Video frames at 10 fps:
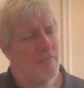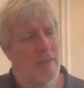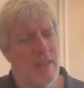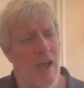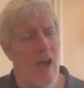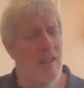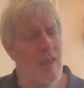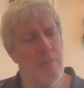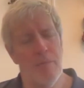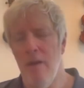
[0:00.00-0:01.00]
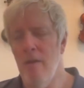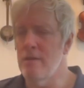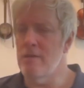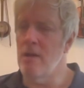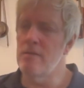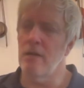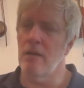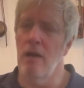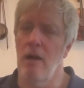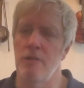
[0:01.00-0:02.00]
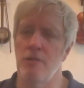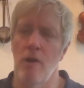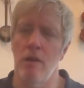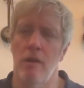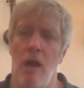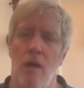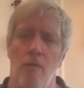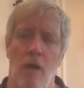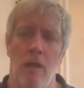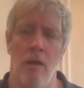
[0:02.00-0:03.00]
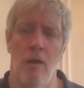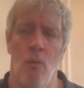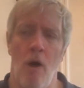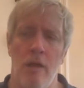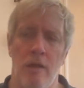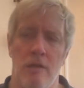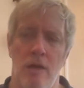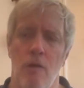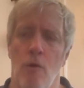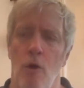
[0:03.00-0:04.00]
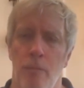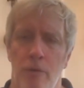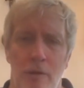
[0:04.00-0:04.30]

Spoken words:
"Yeah, I like a player that sounds like a drunk guy, right, walking a tightrope."